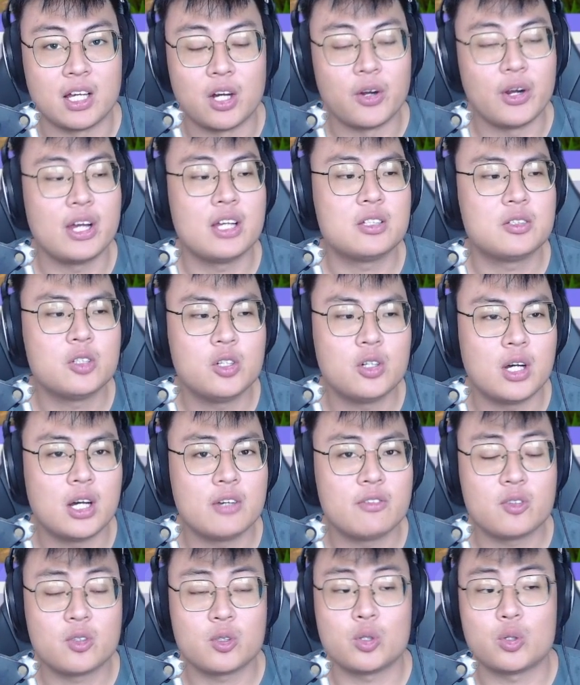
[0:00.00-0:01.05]
All right, so
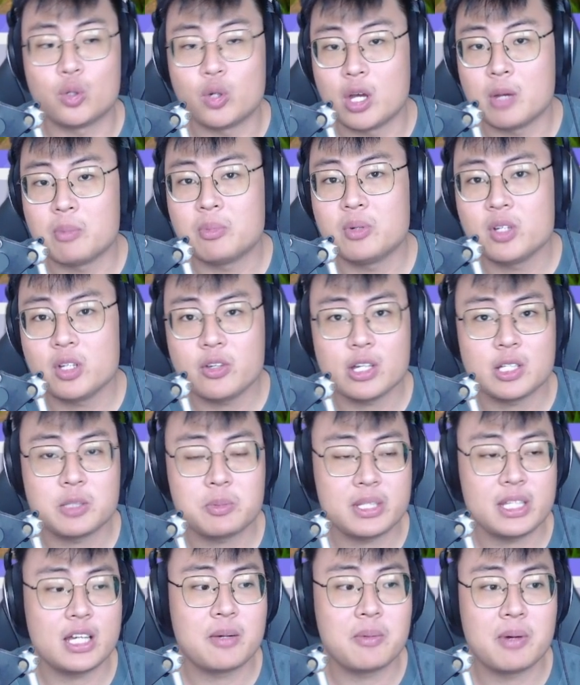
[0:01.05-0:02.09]
to enable USB
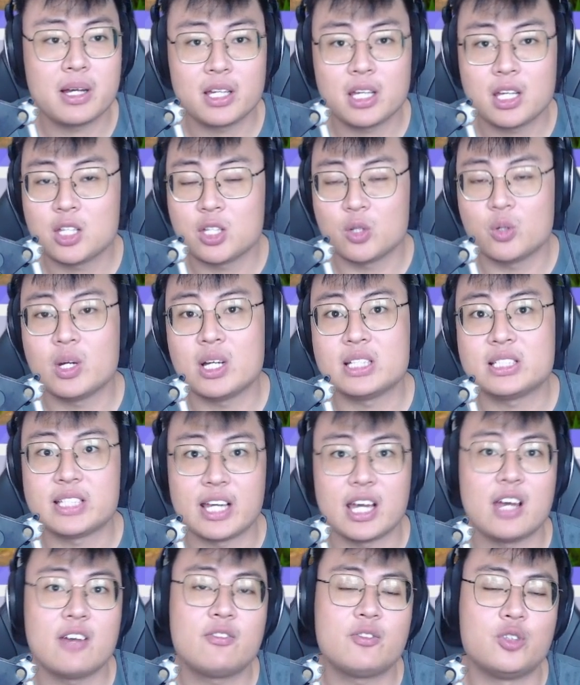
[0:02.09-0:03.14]
debugging, you guys
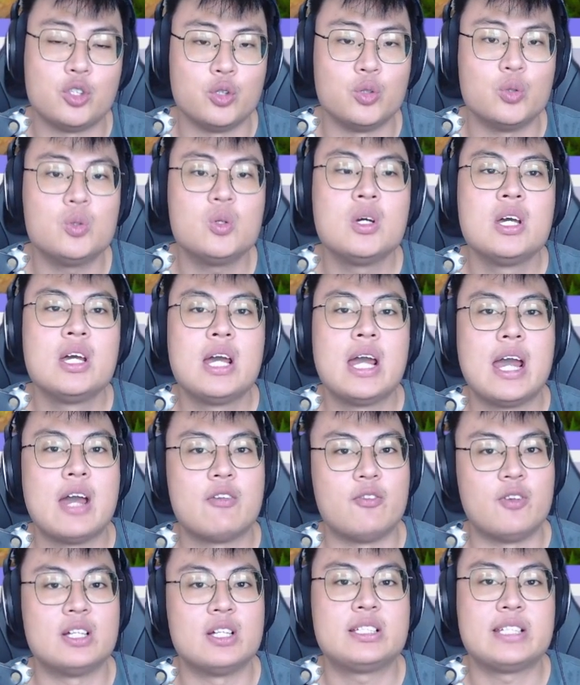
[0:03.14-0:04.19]
have to
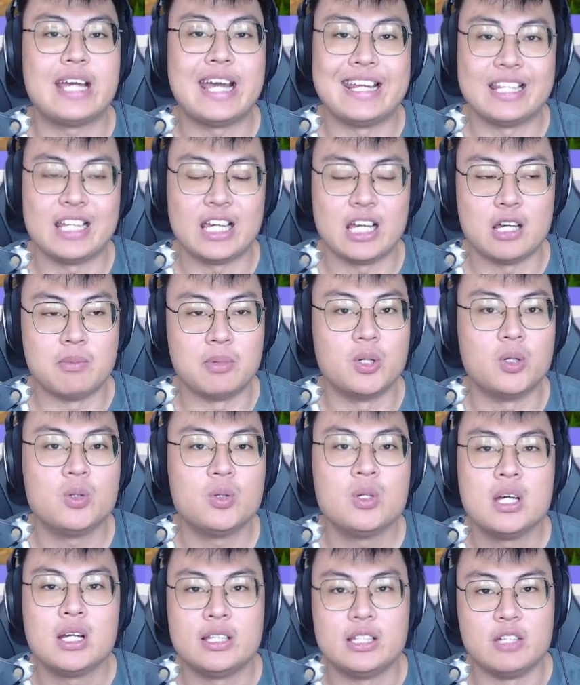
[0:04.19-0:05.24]
first enable
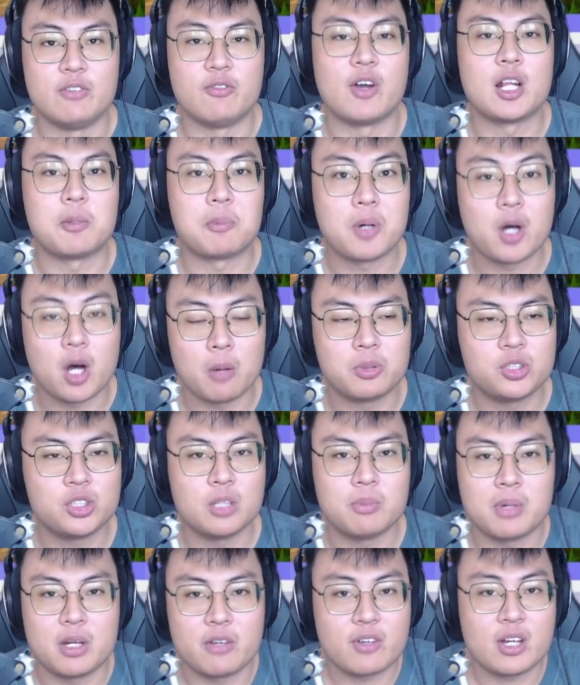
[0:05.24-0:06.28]
developer
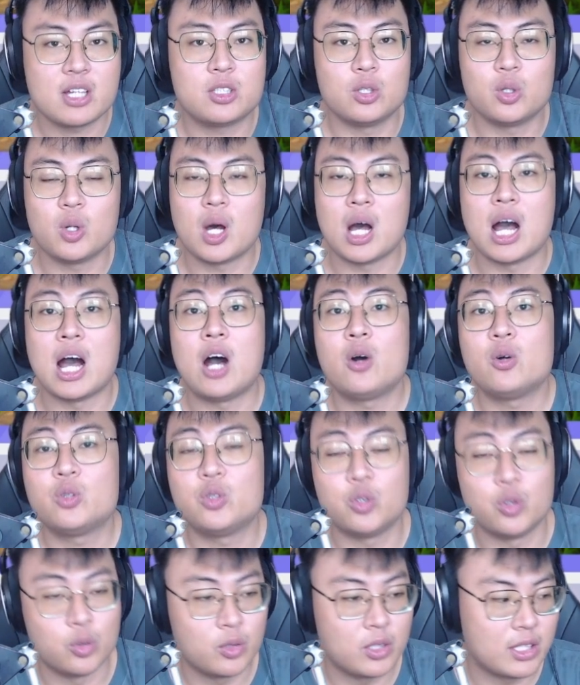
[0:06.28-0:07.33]
option. But if you guys don't know how
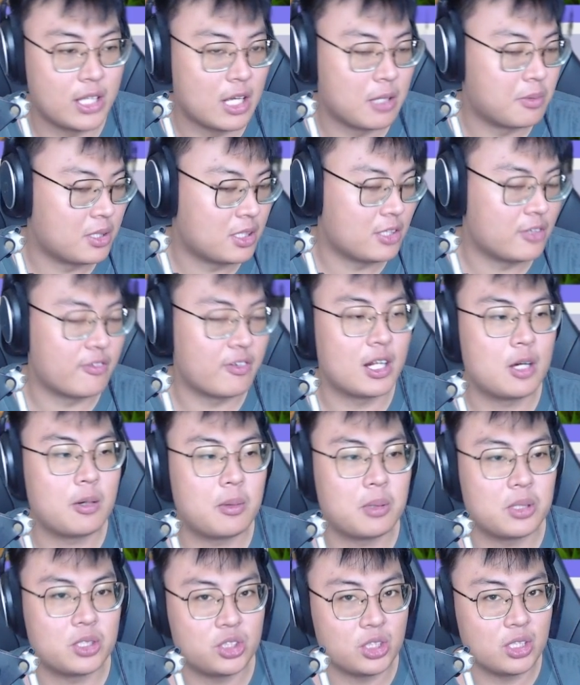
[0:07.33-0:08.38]
to enable developer
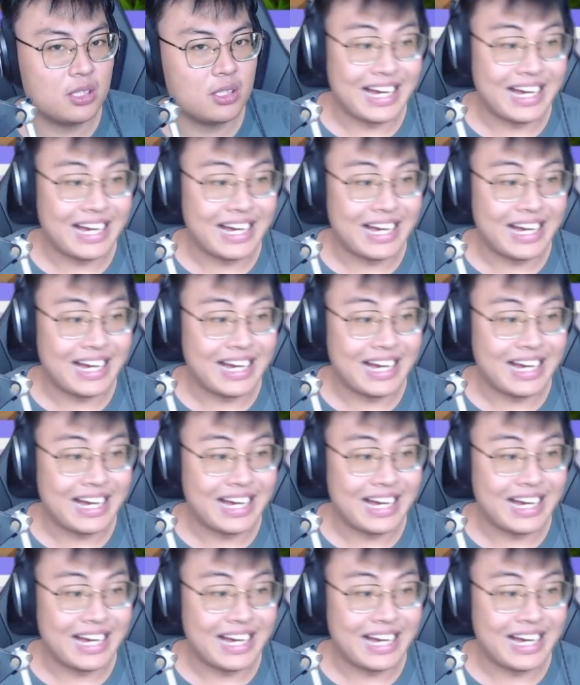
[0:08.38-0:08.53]
option,